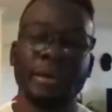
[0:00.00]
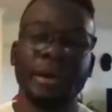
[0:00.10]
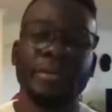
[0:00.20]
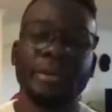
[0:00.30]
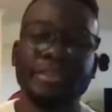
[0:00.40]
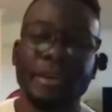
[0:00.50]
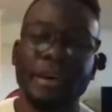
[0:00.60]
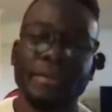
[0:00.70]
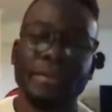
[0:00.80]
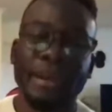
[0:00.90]
I think
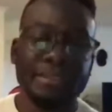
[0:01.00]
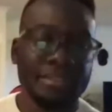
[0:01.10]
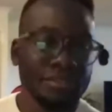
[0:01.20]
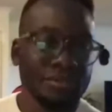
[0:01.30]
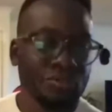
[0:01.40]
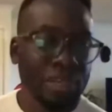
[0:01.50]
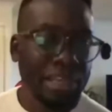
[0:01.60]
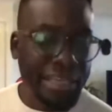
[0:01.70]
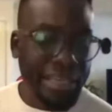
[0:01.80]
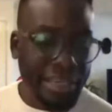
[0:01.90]
so. That's
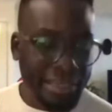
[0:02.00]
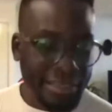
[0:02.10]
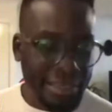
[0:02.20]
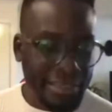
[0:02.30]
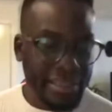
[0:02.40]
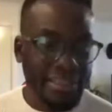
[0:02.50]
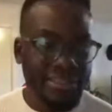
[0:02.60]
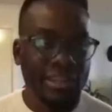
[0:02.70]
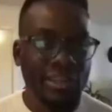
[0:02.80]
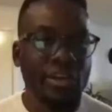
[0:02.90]
really sounds like
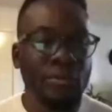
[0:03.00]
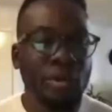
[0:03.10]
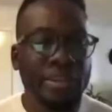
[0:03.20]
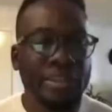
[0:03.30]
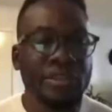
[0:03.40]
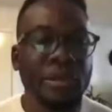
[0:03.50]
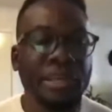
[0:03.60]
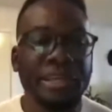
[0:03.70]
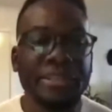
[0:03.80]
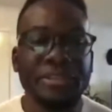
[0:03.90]
there's a lot of work that's
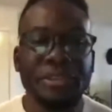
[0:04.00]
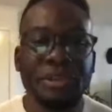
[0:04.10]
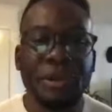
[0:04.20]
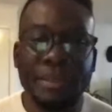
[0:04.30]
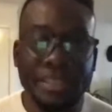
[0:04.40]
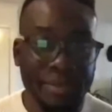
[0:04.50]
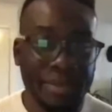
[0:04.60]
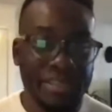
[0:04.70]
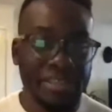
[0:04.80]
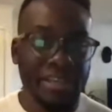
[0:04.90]
going into
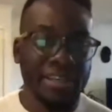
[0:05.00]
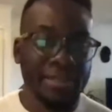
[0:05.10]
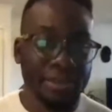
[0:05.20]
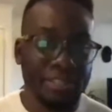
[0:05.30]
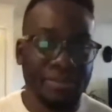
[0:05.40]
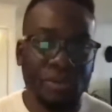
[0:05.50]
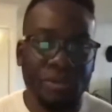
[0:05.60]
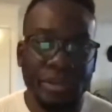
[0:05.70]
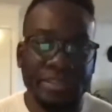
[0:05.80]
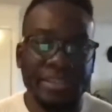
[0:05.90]
assessment design, especially for
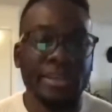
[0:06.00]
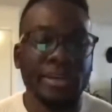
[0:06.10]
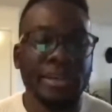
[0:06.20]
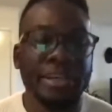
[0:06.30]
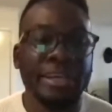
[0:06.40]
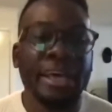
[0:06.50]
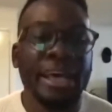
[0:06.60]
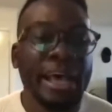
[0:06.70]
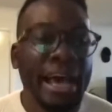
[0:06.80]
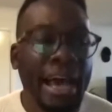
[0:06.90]
authentic learning.
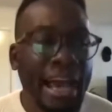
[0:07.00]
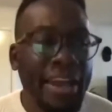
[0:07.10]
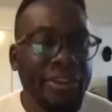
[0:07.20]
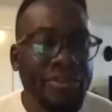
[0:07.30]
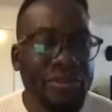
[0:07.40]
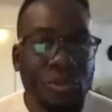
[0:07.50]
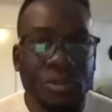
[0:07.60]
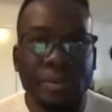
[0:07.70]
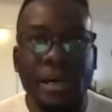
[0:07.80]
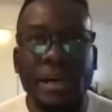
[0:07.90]
And you've
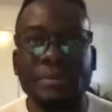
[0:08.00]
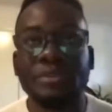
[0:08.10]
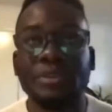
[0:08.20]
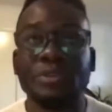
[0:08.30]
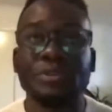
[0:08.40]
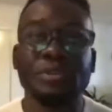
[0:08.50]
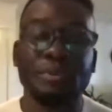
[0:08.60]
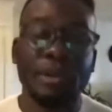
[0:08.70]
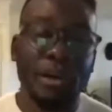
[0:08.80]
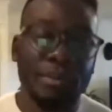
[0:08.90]
talked about VU's
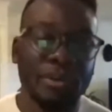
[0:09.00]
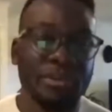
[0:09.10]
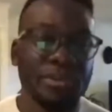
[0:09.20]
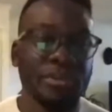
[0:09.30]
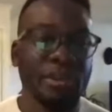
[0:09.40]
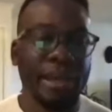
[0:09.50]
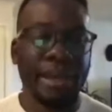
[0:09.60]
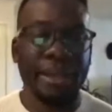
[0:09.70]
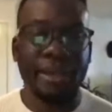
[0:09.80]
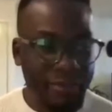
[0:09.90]
block model
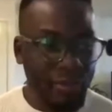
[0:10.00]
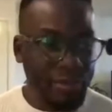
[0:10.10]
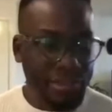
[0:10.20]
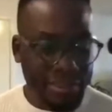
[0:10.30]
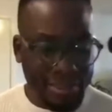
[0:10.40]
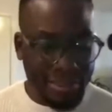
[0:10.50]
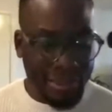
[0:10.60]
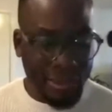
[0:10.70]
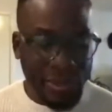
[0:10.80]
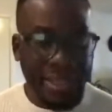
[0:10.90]
and everyone's
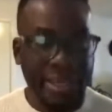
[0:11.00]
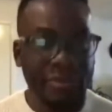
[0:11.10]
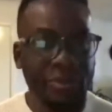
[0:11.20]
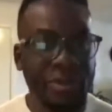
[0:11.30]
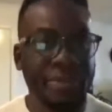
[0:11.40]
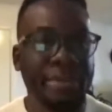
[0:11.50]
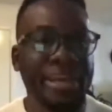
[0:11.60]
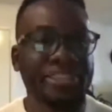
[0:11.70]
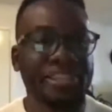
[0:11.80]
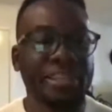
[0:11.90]
looking at
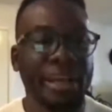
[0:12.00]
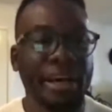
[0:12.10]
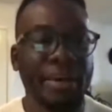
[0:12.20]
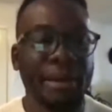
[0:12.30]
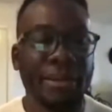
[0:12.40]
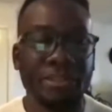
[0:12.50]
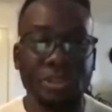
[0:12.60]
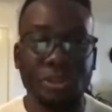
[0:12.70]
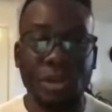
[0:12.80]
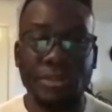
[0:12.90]
reimagining how they
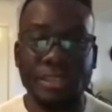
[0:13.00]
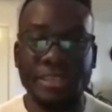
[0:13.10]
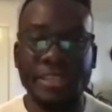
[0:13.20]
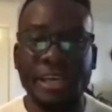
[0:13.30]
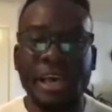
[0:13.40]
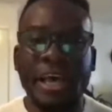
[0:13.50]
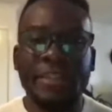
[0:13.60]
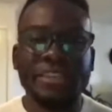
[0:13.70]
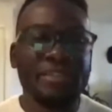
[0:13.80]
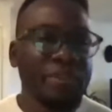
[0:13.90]
do content.
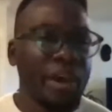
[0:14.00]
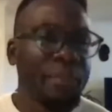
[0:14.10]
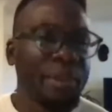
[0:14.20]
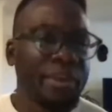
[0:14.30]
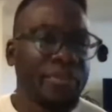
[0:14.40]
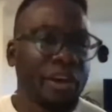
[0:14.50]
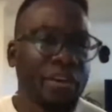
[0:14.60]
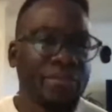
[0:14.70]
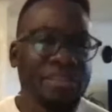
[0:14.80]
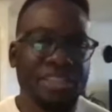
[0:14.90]
There's a fair bit of
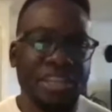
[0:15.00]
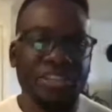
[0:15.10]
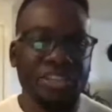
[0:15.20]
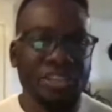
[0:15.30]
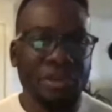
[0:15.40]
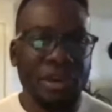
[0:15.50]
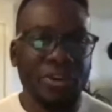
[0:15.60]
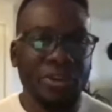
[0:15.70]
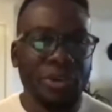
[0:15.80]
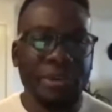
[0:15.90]
conversation
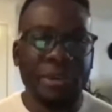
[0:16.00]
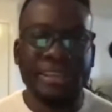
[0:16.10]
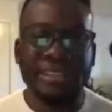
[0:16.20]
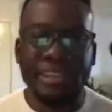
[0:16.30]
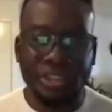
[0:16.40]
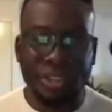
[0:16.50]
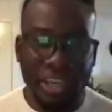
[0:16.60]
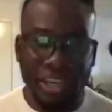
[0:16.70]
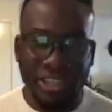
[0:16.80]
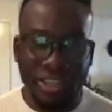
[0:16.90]
around humanizing
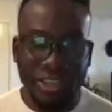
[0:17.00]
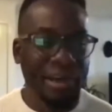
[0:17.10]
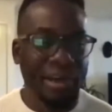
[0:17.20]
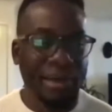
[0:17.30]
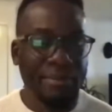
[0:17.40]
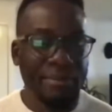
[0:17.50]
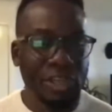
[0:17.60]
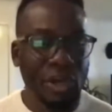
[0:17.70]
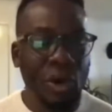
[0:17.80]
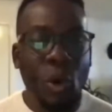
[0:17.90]
education.
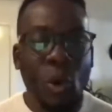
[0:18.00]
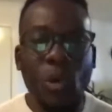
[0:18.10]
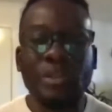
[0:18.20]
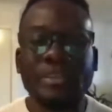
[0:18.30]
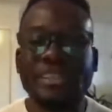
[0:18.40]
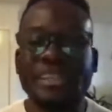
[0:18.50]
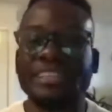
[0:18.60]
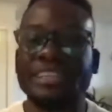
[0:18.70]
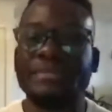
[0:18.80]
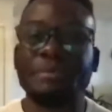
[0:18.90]
So what does this
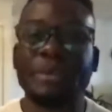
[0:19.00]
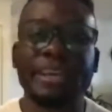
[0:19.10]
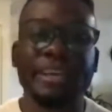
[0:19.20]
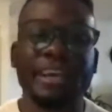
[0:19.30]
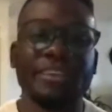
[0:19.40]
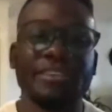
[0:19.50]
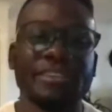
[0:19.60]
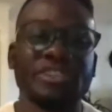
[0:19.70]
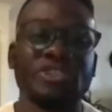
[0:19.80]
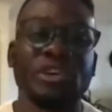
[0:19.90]
actually mean and how does
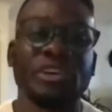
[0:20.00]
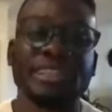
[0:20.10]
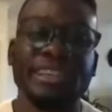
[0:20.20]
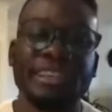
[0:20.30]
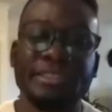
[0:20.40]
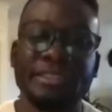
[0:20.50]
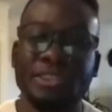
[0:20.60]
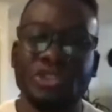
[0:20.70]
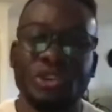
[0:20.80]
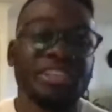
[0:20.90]
this translate into the
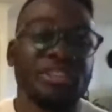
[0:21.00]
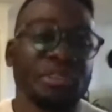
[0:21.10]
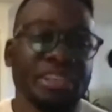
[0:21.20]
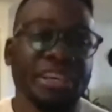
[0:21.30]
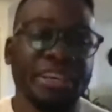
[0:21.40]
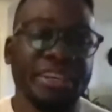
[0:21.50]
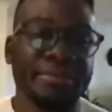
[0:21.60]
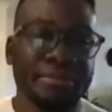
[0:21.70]
trends we're seeing?